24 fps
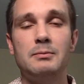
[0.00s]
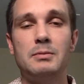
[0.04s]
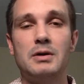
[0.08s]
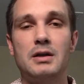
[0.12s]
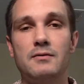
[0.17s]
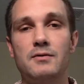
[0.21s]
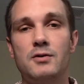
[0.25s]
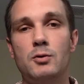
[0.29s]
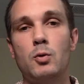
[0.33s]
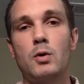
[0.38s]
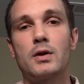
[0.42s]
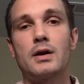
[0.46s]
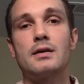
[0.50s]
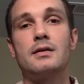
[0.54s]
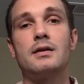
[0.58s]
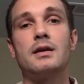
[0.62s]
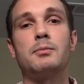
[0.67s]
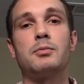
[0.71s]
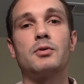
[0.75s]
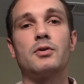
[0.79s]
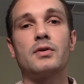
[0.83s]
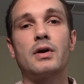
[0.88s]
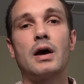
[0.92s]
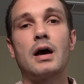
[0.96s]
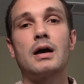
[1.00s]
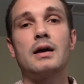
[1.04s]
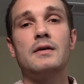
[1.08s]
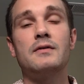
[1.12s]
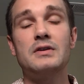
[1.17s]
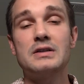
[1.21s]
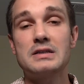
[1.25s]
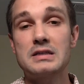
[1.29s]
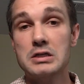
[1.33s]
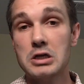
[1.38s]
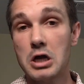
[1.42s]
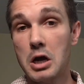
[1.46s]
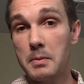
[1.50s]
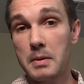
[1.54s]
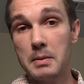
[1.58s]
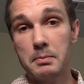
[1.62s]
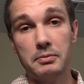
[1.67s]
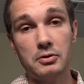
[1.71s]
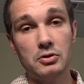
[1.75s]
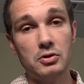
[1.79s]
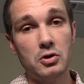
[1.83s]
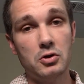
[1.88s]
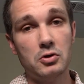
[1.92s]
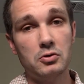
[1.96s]
But if you want a deeper dive, just comment
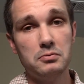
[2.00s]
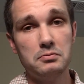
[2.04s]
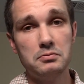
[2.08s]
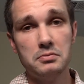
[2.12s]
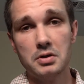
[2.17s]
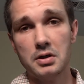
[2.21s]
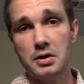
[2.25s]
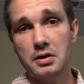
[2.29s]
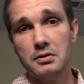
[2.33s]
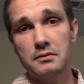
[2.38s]
below.